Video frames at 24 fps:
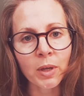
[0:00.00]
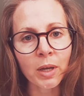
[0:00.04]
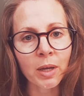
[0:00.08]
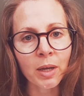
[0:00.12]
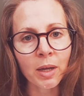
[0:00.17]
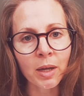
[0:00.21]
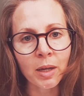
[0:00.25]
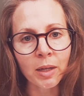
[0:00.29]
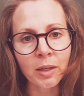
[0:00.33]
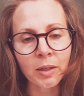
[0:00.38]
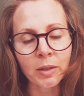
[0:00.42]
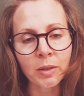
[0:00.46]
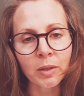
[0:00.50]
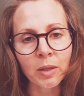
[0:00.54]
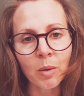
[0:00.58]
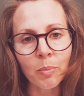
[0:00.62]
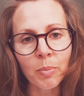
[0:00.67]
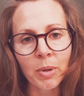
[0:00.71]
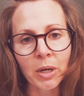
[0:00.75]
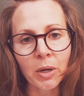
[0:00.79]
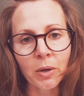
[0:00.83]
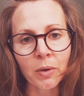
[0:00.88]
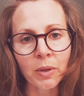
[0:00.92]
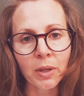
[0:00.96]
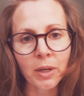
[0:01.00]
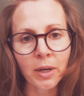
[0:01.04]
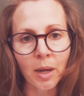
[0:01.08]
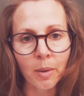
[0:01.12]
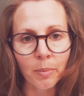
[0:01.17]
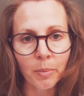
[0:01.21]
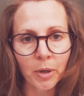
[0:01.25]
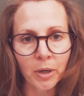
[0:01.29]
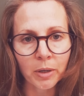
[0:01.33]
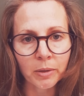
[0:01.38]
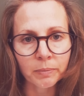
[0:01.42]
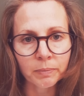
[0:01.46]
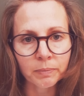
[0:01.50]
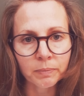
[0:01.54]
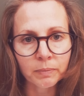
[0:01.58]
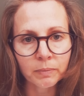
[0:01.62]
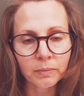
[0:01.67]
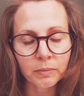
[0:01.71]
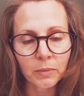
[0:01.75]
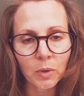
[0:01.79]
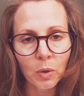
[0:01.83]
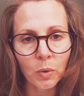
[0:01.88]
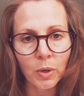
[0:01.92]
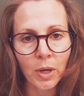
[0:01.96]
the bigger the number.
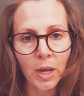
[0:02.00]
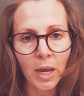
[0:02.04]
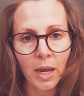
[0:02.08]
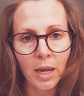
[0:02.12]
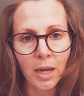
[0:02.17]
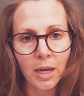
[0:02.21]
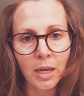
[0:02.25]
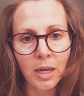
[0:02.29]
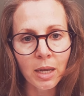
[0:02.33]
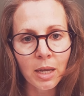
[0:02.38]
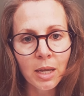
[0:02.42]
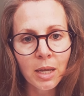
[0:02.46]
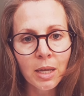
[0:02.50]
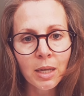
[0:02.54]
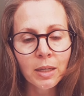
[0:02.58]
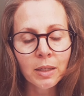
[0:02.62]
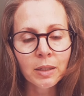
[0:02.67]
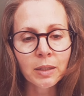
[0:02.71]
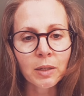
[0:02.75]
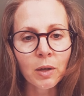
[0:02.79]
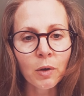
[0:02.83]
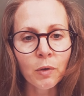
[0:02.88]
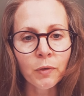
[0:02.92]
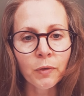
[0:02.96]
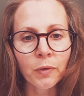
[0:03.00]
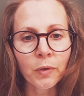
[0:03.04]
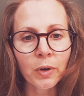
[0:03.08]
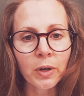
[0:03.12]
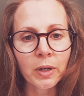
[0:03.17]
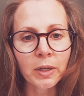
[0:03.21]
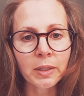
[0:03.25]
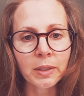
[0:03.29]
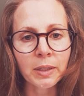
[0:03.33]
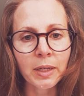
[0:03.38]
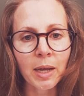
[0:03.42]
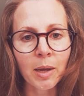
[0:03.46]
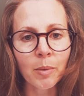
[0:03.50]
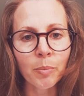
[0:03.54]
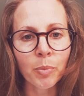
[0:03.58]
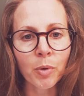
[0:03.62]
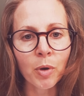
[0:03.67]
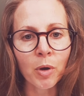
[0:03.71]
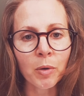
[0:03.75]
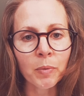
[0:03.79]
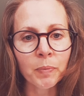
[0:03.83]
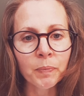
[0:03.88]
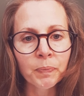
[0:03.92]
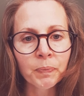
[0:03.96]
Okay? So for
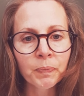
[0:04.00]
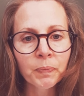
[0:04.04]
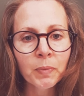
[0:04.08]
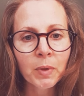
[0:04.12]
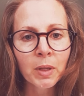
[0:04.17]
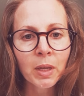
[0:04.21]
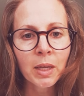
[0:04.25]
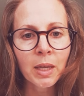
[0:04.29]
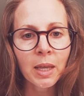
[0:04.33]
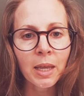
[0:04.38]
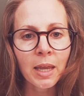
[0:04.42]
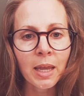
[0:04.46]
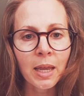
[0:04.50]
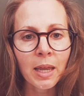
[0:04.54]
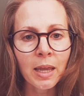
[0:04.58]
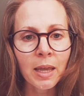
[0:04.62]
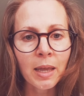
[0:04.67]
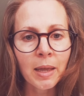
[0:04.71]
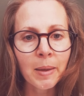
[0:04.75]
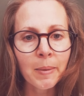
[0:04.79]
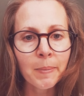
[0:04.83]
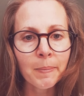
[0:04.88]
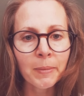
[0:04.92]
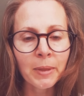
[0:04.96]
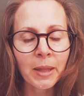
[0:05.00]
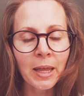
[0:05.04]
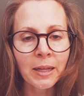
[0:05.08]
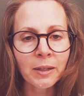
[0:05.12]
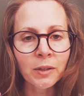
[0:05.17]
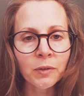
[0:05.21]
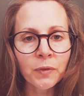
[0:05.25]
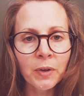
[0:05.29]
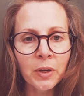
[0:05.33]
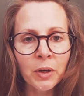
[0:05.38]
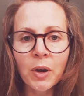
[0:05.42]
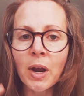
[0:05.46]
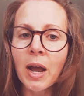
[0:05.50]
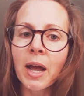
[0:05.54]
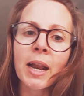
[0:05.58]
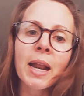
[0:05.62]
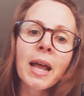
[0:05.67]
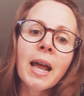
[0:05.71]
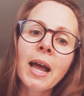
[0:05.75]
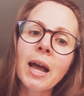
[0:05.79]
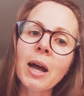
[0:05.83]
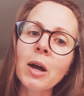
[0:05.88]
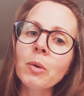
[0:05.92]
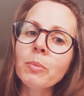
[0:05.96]
example, let's figure out
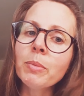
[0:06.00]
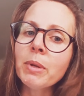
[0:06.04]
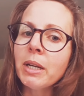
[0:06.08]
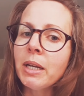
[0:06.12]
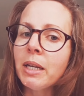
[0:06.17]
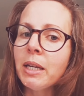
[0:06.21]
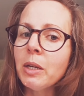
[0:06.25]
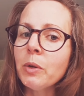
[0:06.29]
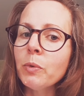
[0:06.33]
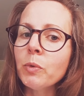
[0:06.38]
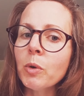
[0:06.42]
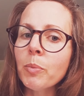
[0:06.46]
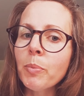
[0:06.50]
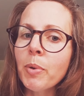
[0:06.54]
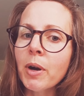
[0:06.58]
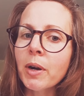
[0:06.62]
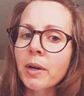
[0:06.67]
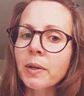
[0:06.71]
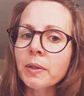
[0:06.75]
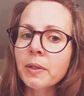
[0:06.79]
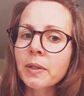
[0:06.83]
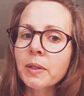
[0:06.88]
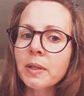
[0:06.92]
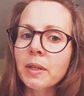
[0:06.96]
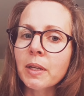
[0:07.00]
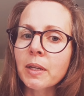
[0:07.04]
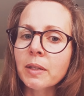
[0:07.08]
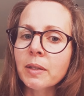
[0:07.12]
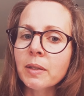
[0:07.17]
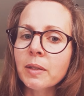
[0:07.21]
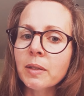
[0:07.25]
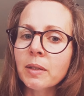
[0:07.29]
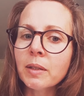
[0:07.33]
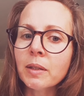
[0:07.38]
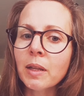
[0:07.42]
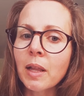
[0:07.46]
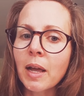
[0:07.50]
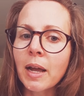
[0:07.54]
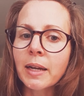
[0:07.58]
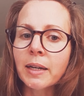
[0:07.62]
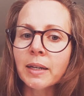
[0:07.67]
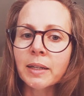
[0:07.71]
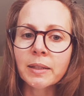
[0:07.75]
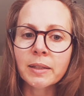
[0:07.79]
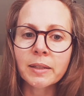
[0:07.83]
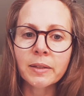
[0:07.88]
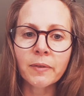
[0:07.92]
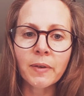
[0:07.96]
how many equal parts this
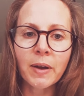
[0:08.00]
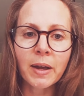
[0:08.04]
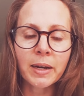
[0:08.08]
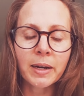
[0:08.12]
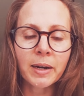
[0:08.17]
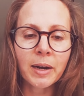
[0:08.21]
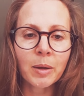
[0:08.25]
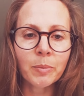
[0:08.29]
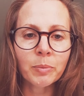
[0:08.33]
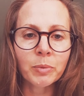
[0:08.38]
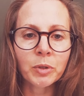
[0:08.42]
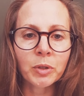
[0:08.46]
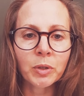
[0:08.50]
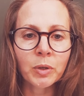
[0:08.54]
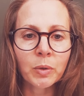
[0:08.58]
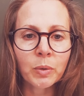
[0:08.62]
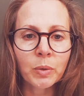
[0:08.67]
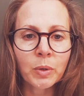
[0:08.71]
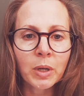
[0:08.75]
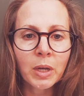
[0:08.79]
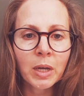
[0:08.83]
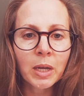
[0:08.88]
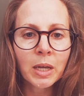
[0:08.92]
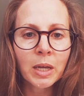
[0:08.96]
line is divided up to.